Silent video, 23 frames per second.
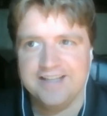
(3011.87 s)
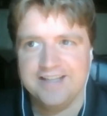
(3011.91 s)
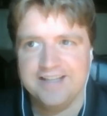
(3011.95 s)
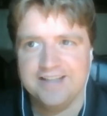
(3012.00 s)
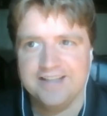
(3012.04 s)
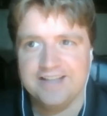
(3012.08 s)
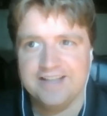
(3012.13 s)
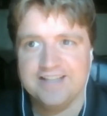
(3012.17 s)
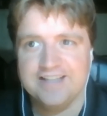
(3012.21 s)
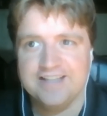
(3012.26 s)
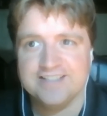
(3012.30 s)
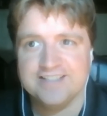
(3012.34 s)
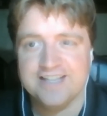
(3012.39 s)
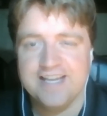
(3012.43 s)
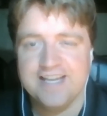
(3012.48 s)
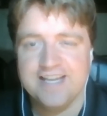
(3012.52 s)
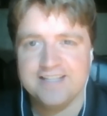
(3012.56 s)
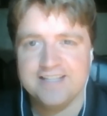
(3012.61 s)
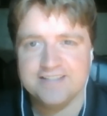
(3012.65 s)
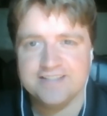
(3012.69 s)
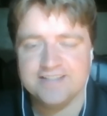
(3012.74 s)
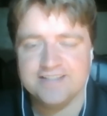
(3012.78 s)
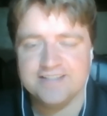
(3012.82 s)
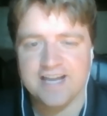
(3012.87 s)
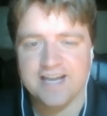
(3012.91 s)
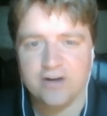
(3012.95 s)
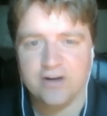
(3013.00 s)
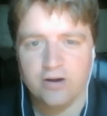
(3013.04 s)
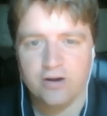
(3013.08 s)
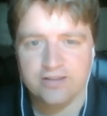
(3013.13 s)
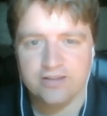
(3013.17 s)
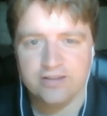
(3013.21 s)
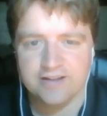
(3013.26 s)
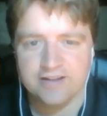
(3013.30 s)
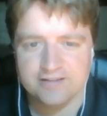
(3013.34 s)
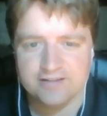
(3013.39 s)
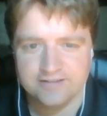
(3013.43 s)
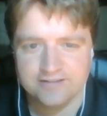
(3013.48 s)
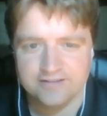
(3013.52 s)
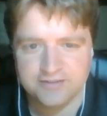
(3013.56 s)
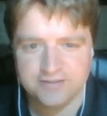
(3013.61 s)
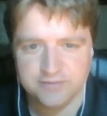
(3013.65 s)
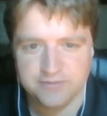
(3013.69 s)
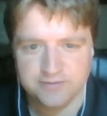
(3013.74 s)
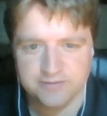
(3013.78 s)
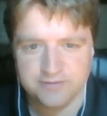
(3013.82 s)
he still got all the
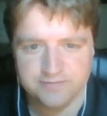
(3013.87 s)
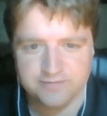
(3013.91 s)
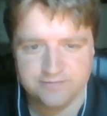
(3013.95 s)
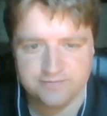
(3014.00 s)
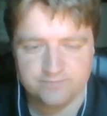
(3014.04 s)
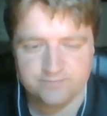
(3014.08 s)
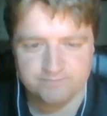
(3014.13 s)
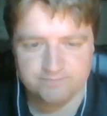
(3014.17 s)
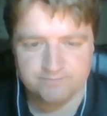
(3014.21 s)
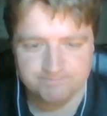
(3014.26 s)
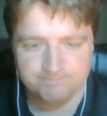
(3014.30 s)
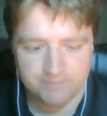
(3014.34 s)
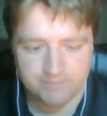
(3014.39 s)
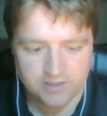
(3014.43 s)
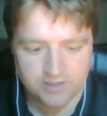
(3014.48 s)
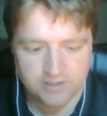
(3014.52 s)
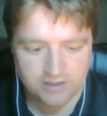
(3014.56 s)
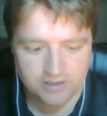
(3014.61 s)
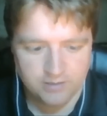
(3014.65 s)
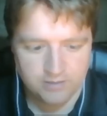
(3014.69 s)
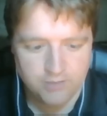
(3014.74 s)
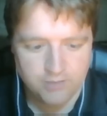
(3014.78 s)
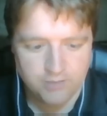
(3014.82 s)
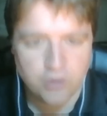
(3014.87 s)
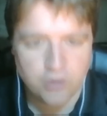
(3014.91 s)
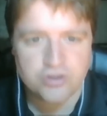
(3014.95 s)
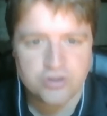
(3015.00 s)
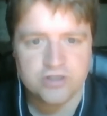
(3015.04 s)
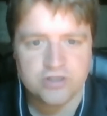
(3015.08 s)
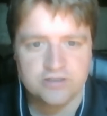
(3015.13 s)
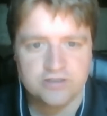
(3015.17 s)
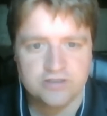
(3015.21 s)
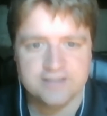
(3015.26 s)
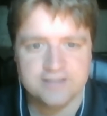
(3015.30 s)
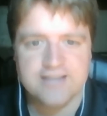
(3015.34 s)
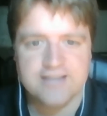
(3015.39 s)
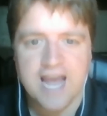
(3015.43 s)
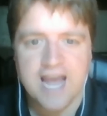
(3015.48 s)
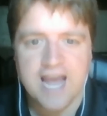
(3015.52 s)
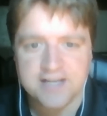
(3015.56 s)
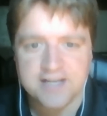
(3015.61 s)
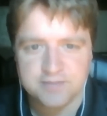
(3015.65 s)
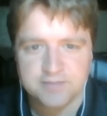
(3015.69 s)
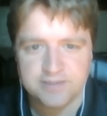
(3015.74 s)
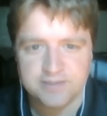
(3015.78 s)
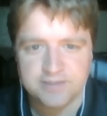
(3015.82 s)
sort of emotional
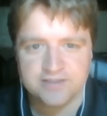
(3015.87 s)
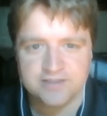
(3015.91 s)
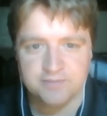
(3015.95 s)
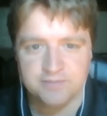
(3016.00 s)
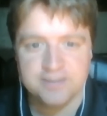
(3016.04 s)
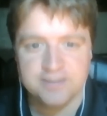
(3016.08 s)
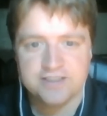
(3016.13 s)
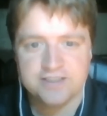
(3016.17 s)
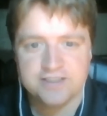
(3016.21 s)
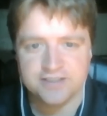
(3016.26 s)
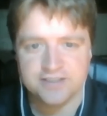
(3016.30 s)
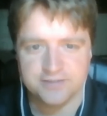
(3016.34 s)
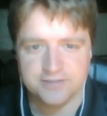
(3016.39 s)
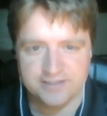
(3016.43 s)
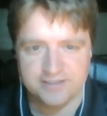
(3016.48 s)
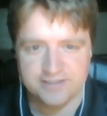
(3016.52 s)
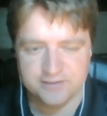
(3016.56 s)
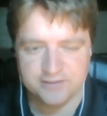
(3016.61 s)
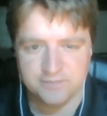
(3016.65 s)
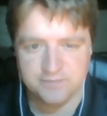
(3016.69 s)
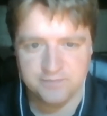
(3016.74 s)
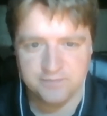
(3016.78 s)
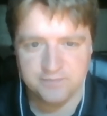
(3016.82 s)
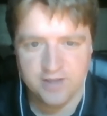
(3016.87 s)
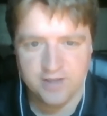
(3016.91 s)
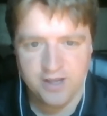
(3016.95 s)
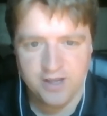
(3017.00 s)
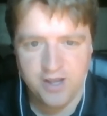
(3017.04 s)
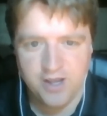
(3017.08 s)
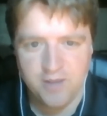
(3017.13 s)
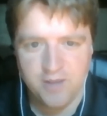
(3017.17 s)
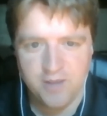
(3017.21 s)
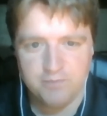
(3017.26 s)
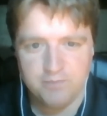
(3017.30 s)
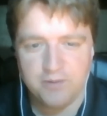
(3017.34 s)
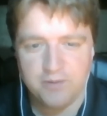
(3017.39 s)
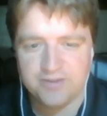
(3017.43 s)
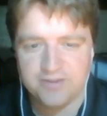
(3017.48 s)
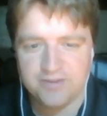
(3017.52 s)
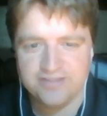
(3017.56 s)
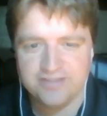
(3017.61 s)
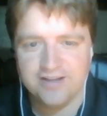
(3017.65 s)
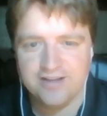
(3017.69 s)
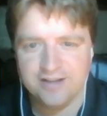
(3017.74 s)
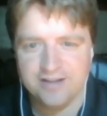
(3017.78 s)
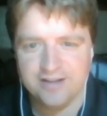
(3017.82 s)
attachment to militarism, but with
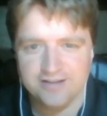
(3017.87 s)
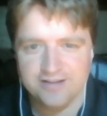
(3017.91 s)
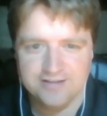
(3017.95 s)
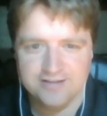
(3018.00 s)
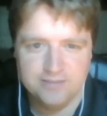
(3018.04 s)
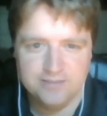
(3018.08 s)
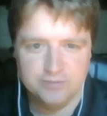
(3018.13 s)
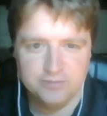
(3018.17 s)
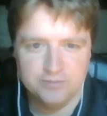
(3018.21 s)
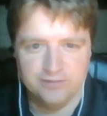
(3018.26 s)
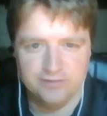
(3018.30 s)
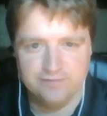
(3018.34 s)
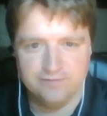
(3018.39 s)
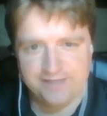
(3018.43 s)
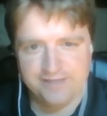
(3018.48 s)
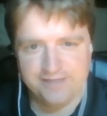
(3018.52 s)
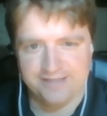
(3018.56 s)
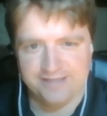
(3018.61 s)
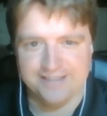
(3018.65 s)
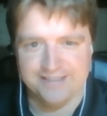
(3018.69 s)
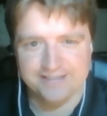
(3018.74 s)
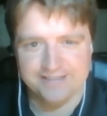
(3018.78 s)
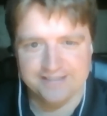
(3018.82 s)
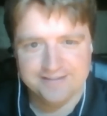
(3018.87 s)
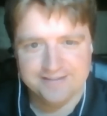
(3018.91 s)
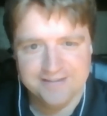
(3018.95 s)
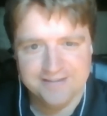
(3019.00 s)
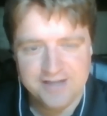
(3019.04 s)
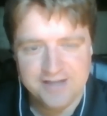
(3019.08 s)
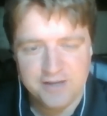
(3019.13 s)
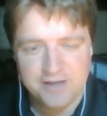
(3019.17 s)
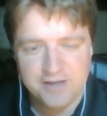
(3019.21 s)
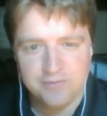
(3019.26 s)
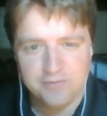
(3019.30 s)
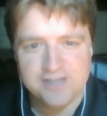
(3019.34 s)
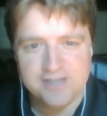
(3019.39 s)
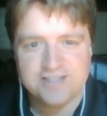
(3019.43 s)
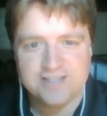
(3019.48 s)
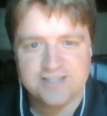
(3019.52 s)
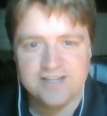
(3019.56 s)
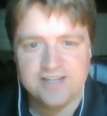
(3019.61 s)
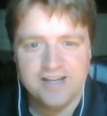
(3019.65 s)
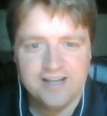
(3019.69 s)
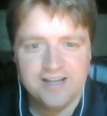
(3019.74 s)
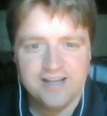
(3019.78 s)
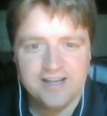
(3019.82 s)
none of the liberal filling,
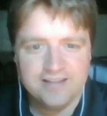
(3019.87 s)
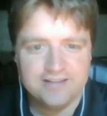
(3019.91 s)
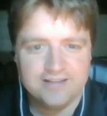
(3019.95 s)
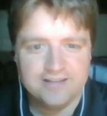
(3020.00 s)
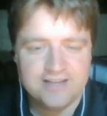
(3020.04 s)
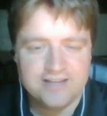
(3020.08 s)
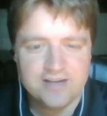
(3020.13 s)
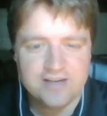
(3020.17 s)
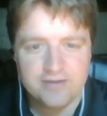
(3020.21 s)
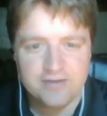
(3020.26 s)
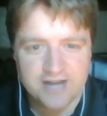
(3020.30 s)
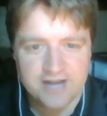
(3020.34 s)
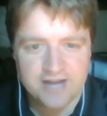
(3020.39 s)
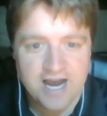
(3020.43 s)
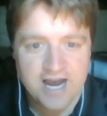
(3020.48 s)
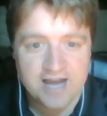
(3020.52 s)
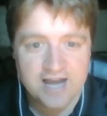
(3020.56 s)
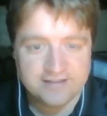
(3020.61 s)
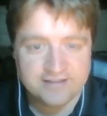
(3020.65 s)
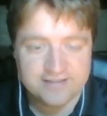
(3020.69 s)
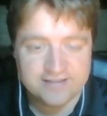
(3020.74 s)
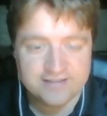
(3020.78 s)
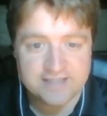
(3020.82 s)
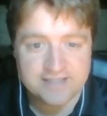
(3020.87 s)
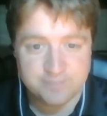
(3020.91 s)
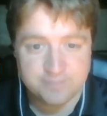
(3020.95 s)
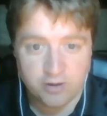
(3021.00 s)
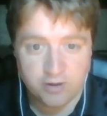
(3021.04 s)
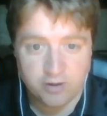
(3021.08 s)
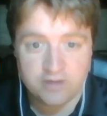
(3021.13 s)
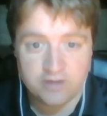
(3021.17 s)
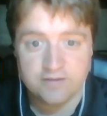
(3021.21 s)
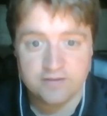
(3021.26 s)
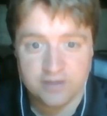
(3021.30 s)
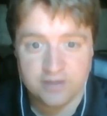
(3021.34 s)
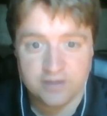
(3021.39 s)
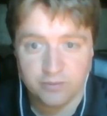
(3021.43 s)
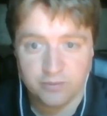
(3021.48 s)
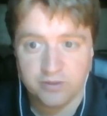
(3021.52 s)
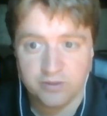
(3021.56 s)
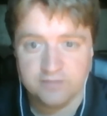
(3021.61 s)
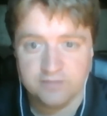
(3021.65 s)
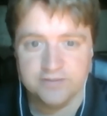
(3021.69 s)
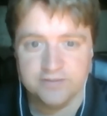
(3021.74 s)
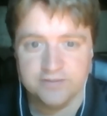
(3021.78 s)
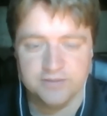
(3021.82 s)
which the neocons, that's part of their
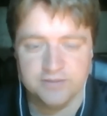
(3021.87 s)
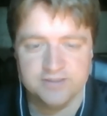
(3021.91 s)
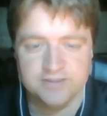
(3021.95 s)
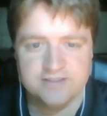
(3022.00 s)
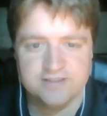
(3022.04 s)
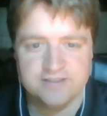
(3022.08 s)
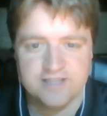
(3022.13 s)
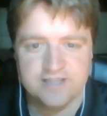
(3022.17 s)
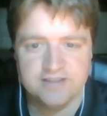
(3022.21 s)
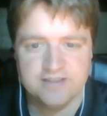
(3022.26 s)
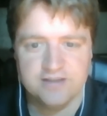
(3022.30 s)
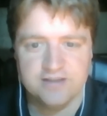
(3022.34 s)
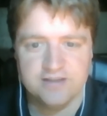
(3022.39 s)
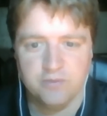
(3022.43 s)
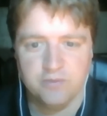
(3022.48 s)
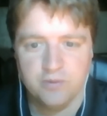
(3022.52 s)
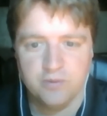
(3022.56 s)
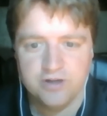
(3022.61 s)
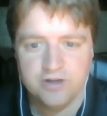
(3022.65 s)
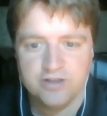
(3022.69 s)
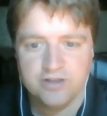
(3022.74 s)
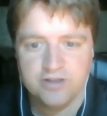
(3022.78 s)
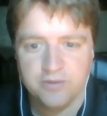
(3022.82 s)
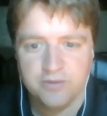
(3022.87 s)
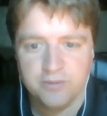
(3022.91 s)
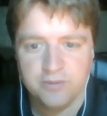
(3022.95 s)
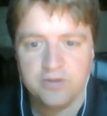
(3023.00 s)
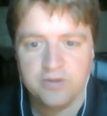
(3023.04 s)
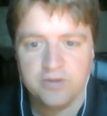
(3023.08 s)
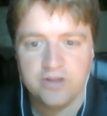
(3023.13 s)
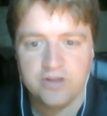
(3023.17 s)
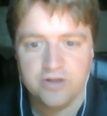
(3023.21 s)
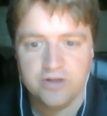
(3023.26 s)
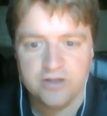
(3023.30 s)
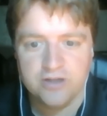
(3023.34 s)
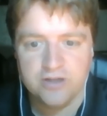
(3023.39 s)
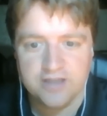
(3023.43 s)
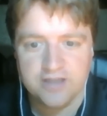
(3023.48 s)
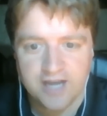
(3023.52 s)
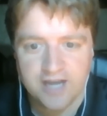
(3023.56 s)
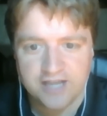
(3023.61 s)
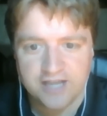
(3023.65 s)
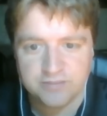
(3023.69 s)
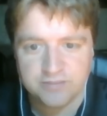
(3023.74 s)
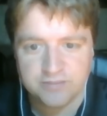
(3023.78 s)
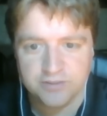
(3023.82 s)
worldview, is that we're the good
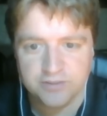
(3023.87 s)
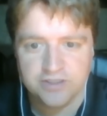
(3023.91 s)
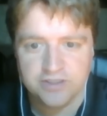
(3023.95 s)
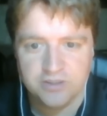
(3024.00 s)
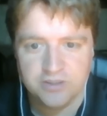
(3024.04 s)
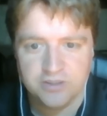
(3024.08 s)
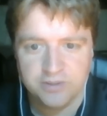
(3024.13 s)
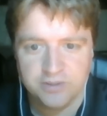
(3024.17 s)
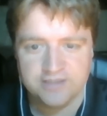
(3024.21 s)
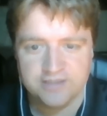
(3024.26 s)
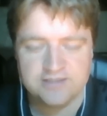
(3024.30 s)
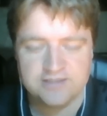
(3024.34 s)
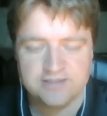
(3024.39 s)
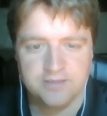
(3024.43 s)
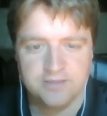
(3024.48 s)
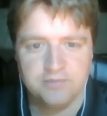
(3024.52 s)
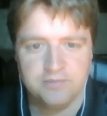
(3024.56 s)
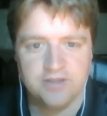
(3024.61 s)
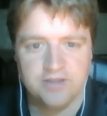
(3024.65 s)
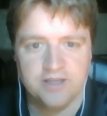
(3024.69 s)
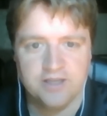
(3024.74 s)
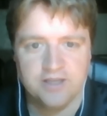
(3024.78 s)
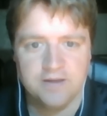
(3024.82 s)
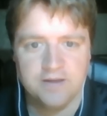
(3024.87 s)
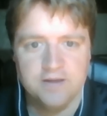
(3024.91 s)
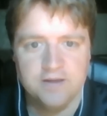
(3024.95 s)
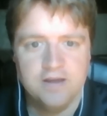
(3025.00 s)
guys, we're doing something,